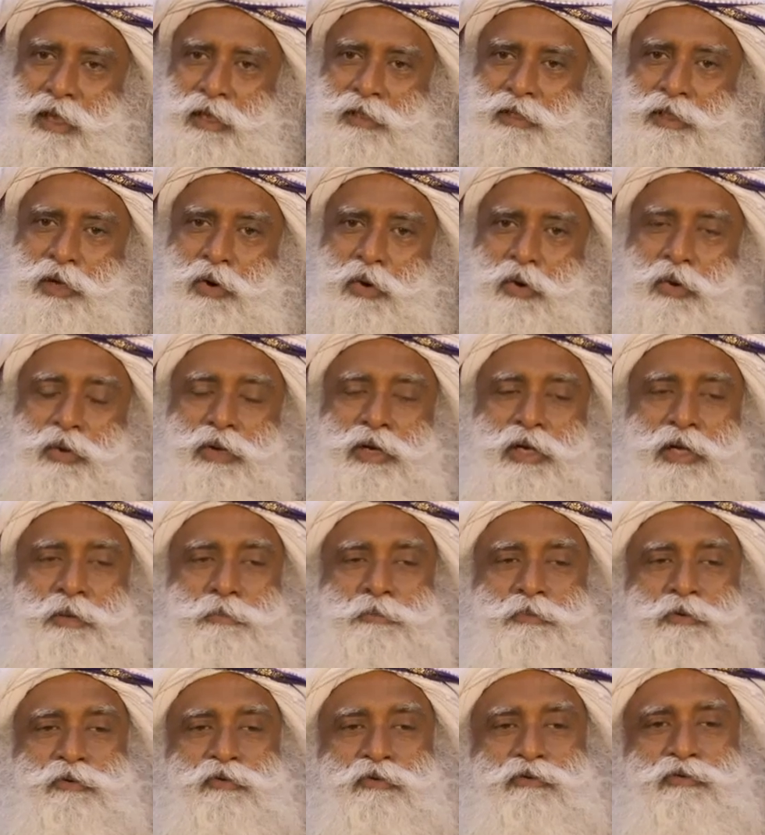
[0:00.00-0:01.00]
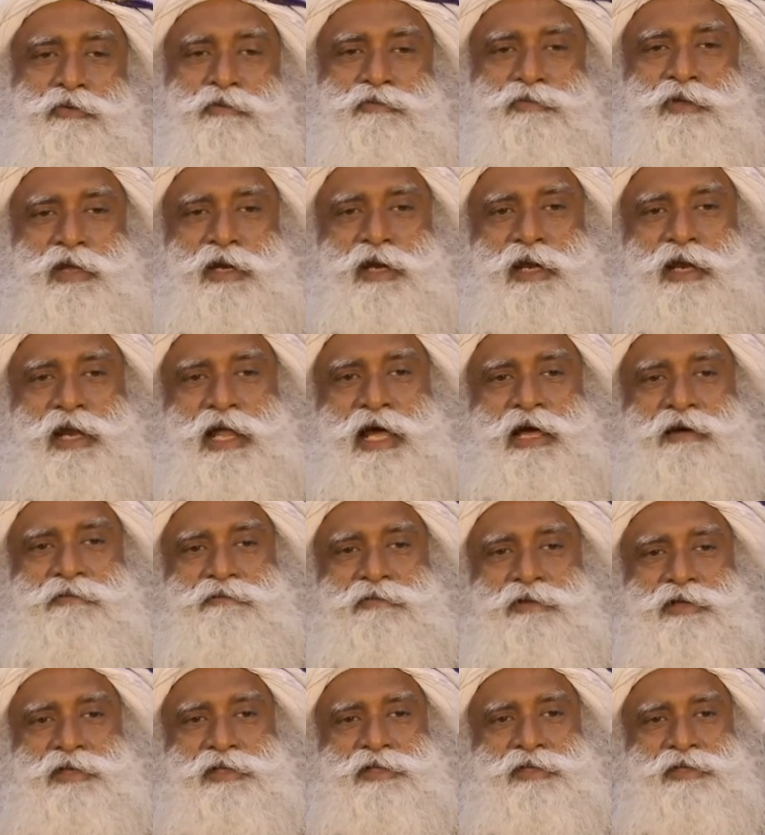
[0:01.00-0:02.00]
only proof of their
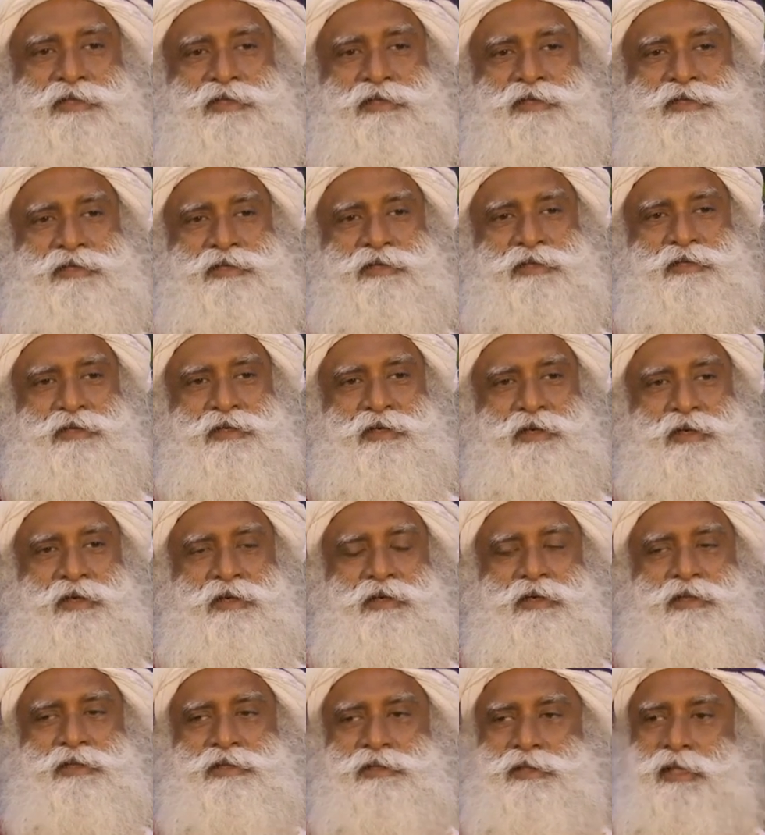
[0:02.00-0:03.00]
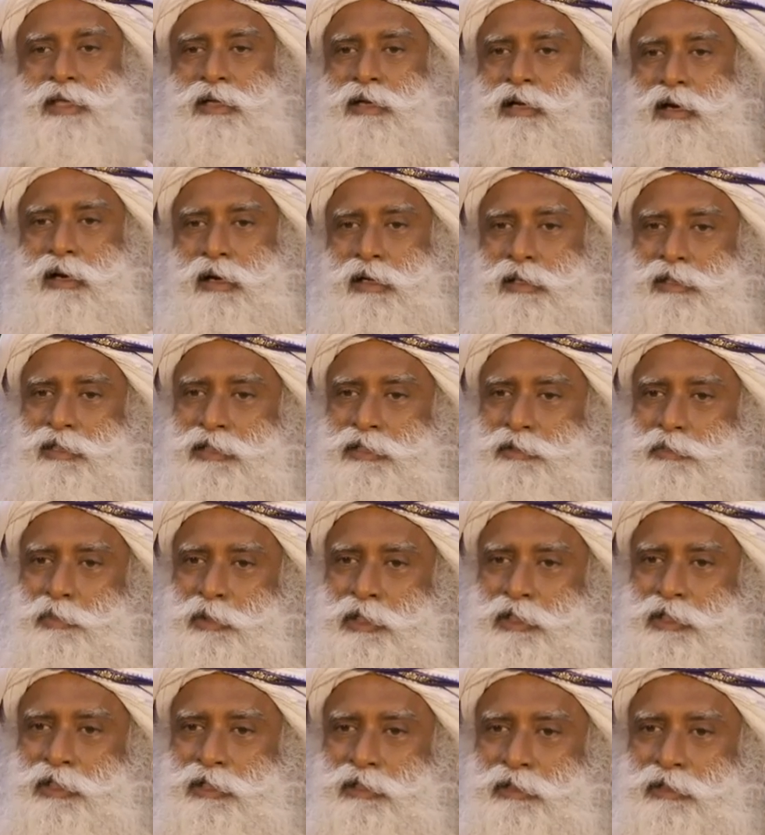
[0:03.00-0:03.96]
aliveness is their heart is beating.